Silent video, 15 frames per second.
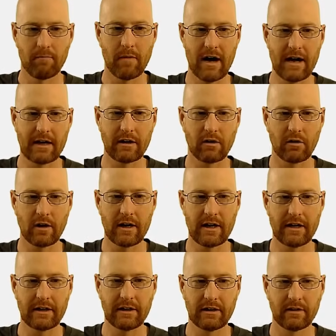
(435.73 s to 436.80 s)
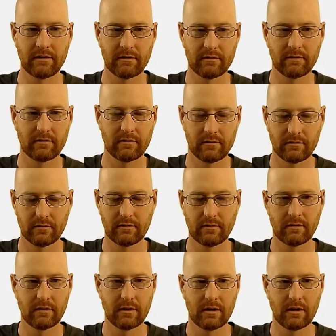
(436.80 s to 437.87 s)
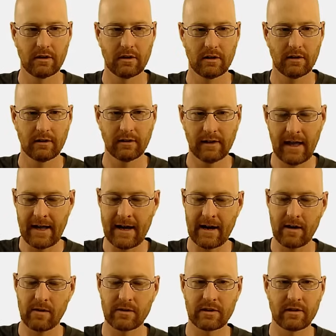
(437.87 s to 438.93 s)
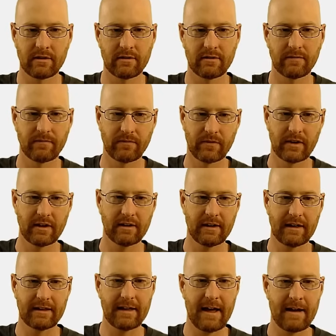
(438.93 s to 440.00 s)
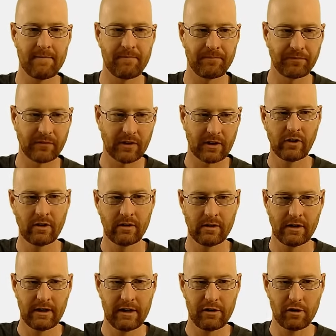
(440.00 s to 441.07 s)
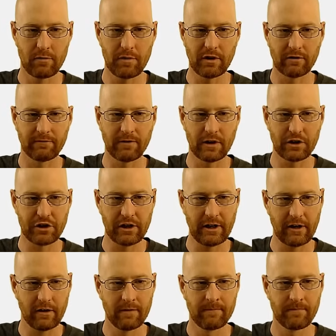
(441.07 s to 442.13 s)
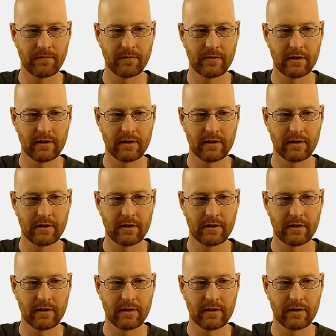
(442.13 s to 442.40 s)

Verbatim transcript: my grid layout like that in our build function here,